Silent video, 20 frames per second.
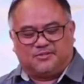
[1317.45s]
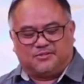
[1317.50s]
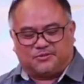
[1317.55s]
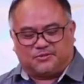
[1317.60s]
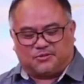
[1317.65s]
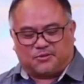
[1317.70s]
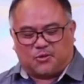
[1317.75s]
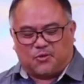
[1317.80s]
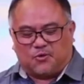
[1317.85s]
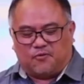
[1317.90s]

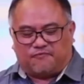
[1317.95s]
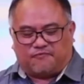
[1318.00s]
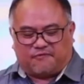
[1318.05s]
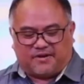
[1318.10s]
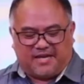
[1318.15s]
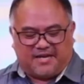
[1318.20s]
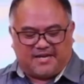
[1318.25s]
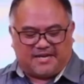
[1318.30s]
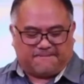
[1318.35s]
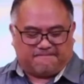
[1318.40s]
True
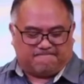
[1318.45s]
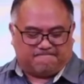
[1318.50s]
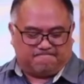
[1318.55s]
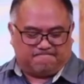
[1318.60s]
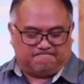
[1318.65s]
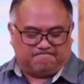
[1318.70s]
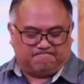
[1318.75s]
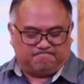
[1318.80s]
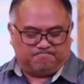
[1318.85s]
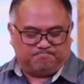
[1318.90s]
freedom
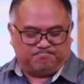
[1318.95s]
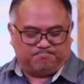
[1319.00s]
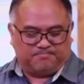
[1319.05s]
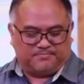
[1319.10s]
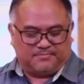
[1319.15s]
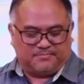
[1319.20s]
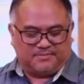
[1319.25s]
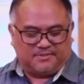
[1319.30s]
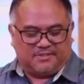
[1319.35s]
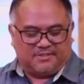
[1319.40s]

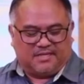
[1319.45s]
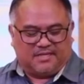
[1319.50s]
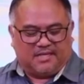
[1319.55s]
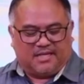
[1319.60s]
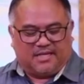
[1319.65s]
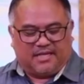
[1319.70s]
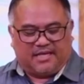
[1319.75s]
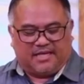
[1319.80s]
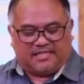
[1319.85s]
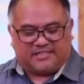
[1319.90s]

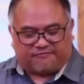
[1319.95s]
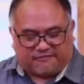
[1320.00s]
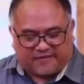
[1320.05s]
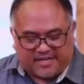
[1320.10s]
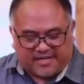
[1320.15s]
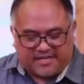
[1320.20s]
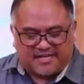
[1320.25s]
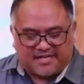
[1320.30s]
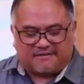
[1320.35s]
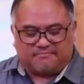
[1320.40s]
is
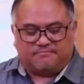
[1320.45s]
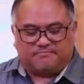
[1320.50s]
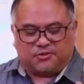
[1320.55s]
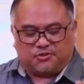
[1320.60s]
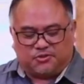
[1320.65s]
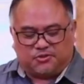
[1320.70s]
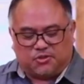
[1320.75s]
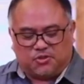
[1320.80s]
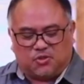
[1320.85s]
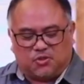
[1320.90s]
freedom to
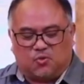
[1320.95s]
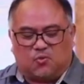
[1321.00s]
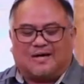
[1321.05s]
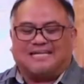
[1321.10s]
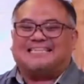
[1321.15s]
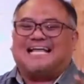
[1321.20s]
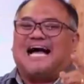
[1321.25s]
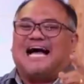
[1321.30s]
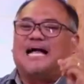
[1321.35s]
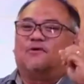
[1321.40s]
do what
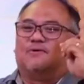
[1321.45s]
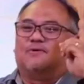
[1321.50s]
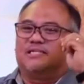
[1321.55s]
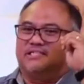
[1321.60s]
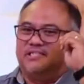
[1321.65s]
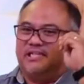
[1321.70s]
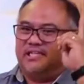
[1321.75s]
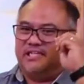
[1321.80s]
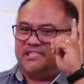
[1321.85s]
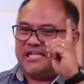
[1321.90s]
I was
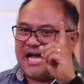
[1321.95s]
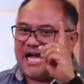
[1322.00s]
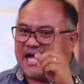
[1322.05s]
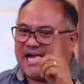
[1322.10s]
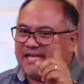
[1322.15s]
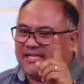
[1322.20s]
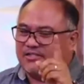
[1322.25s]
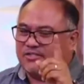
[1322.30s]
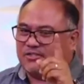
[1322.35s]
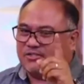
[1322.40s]

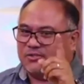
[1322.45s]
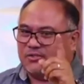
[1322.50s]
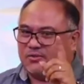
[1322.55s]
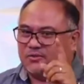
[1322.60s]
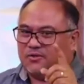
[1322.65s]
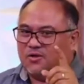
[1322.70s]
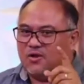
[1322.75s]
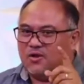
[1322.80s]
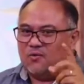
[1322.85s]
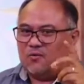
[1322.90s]
designed to do,
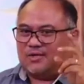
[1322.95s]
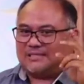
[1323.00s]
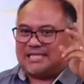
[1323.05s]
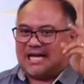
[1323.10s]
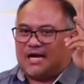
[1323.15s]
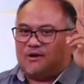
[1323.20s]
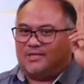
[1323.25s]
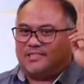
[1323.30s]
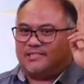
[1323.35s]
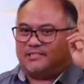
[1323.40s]
what I was